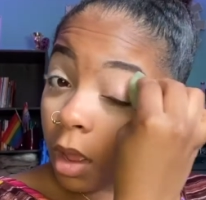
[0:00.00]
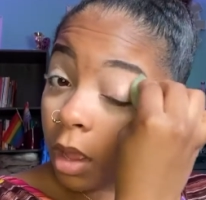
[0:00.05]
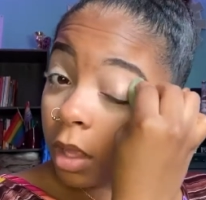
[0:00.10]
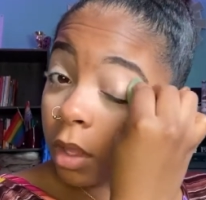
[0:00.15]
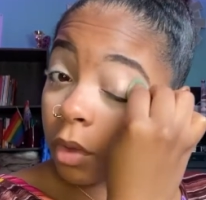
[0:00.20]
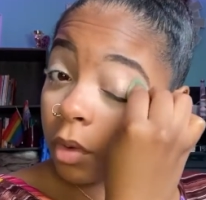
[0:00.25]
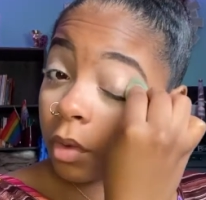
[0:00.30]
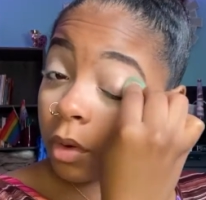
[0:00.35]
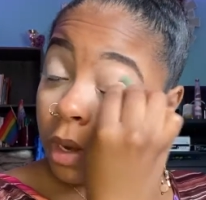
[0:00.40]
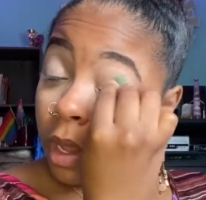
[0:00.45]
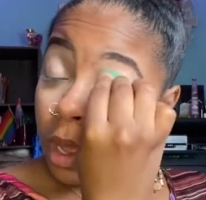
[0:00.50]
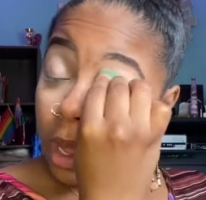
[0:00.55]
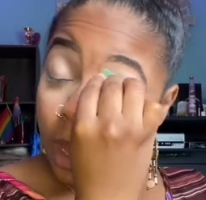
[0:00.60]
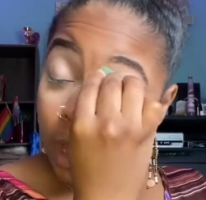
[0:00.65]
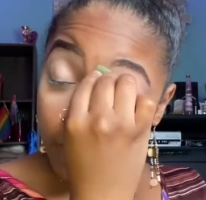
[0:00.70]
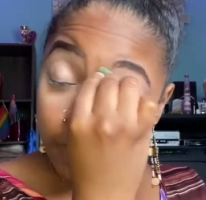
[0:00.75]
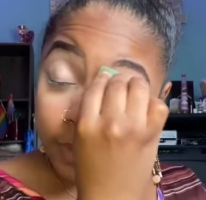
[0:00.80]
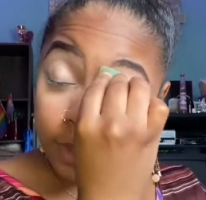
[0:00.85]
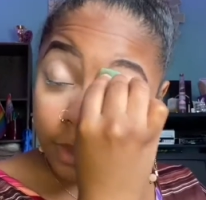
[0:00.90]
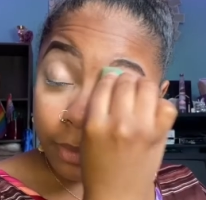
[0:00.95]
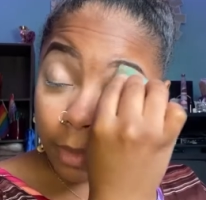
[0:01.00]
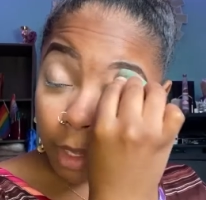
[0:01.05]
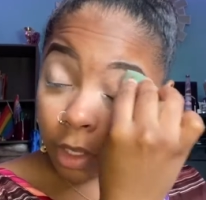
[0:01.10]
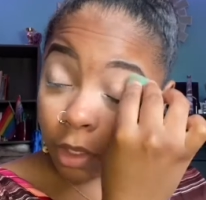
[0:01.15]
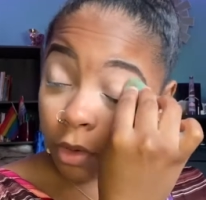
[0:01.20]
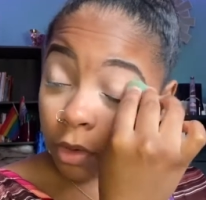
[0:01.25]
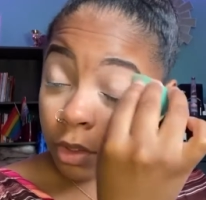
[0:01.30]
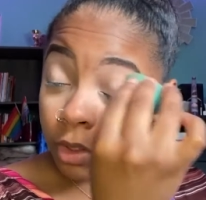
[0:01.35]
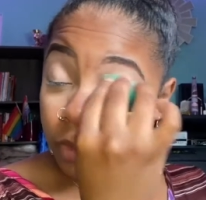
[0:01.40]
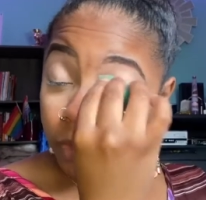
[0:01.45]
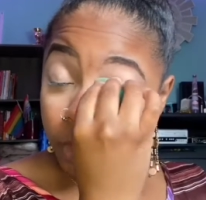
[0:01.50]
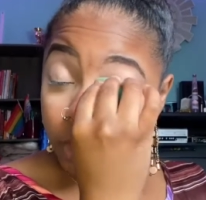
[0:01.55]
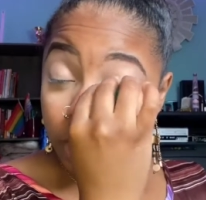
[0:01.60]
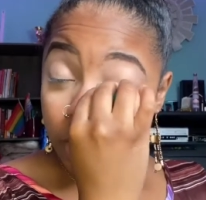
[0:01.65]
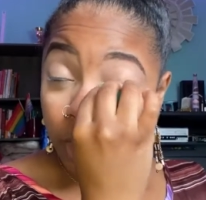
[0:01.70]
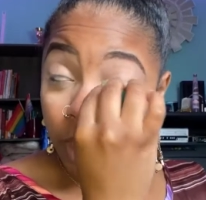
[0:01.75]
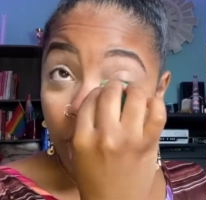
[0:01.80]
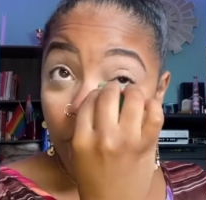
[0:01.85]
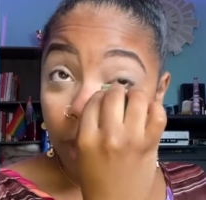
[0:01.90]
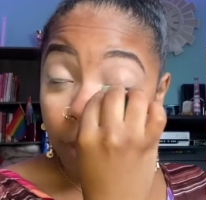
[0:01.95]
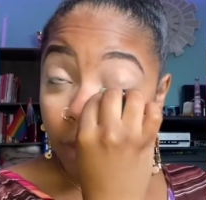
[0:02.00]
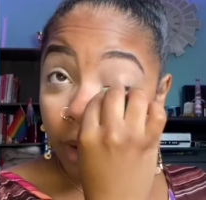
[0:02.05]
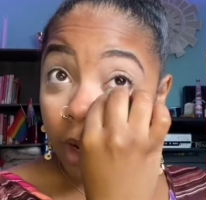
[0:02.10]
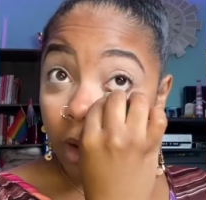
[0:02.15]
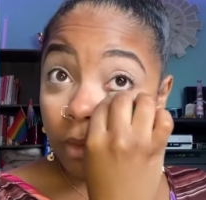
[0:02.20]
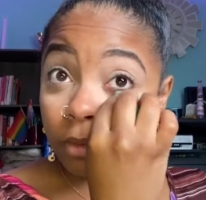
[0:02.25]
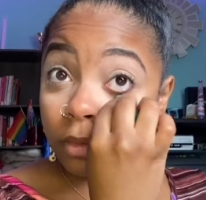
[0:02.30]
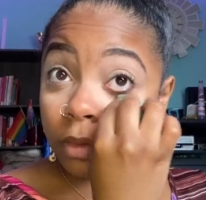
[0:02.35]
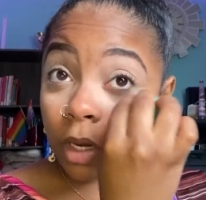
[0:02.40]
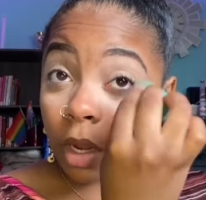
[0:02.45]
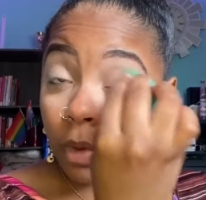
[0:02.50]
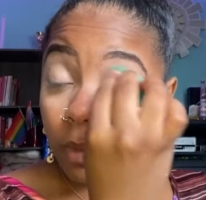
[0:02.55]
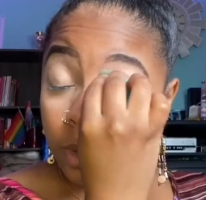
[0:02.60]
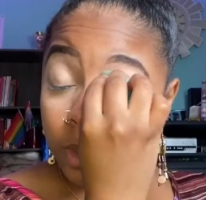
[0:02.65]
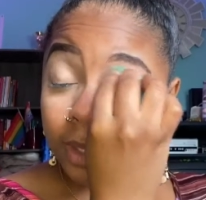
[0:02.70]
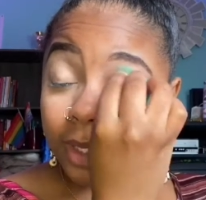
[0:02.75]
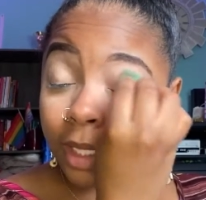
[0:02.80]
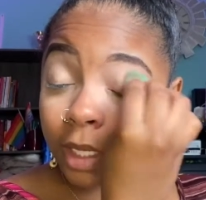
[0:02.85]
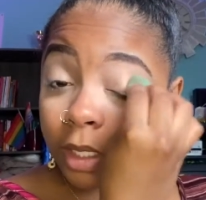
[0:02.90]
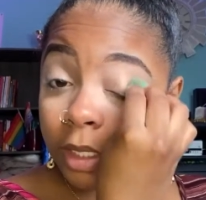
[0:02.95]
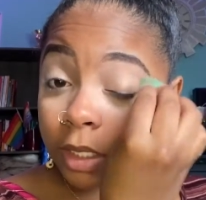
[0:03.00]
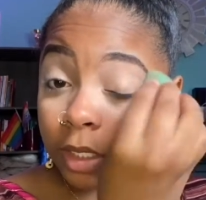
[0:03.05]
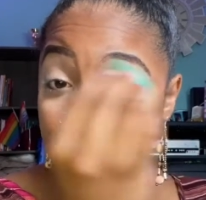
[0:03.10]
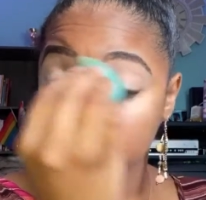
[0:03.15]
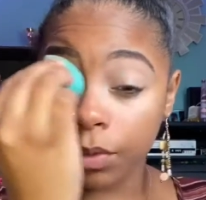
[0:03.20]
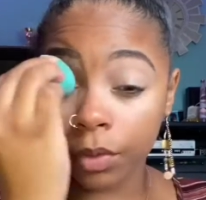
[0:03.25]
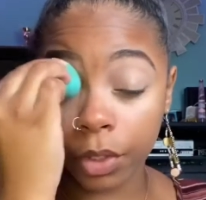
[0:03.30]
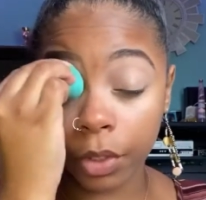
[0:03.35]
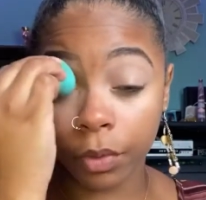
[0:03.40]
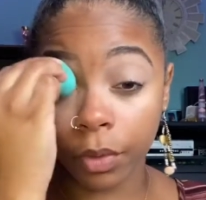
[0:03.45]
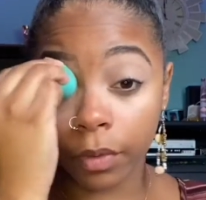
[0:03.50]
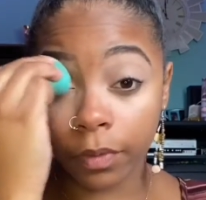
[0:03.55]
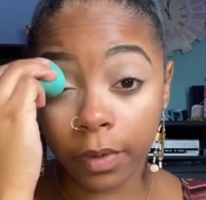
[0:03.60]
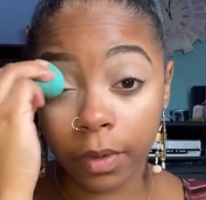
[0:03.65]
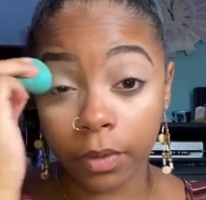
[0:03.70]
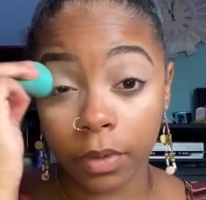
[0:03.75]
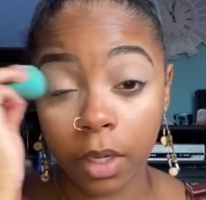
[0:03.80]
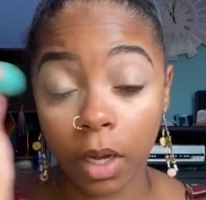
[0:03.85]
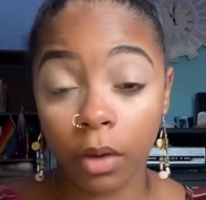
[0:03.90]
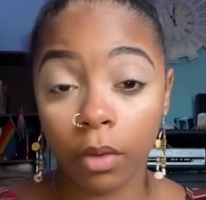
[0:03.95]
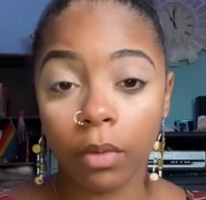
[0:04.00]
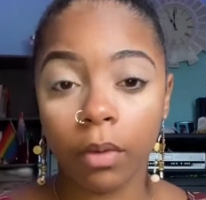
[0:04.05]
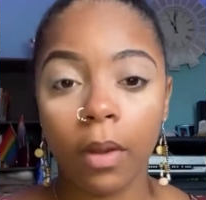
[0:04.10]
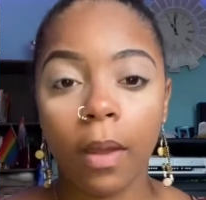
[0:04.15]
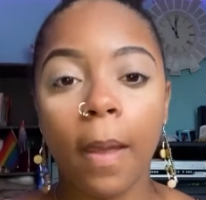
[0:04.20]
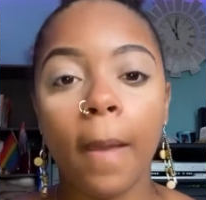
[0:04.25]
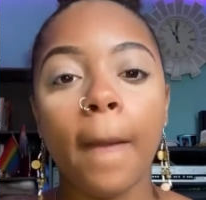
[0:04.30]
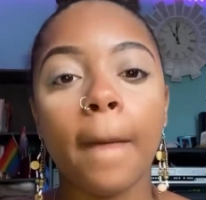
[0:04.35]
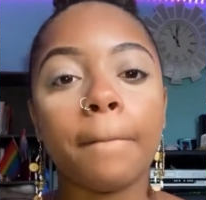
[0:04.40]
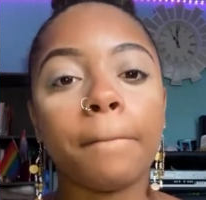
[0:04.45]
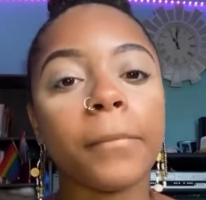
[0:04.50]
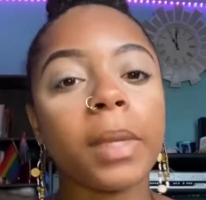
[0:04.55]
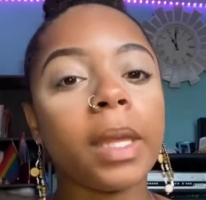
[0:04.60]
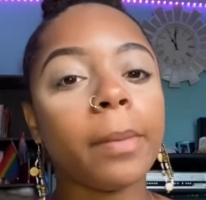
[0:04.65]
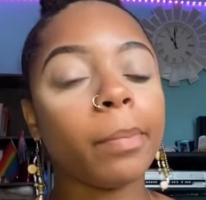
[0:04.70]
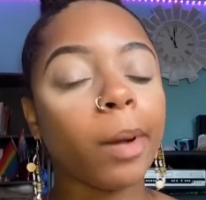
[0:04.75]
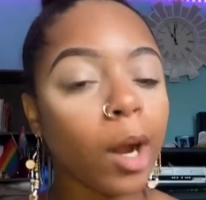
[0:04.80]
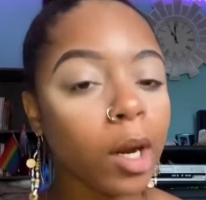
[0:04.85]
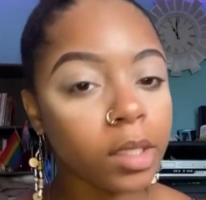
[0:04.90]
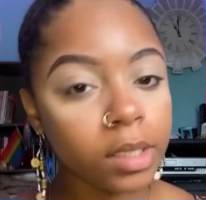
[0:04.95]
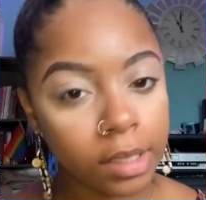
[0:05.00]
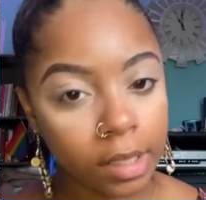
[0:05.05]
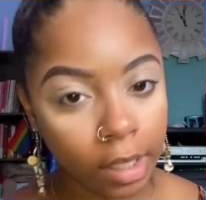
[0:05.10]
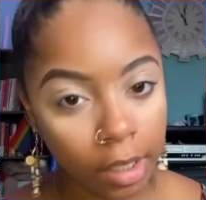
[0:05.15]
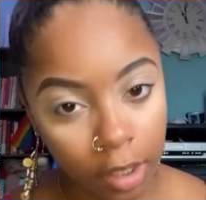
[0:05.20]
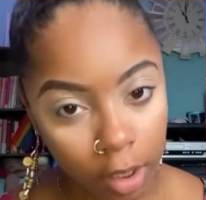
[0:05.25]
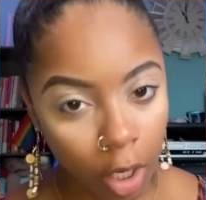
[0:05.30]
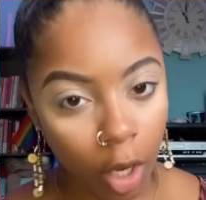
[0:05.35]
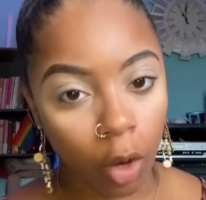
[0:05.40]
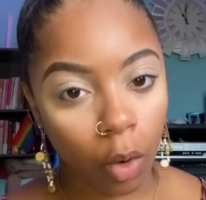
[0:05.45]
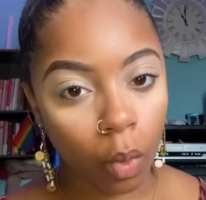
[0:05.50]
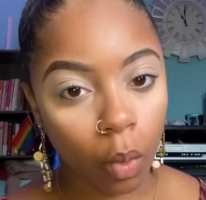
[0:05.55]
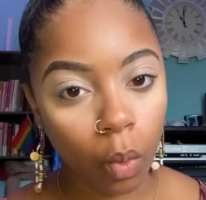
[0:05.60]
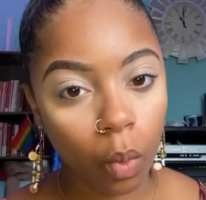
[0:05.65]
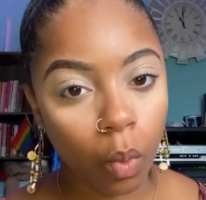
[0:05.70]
You do not have to make yours reach your eyebrow. No one is going to sue you if you don't. Me personally though,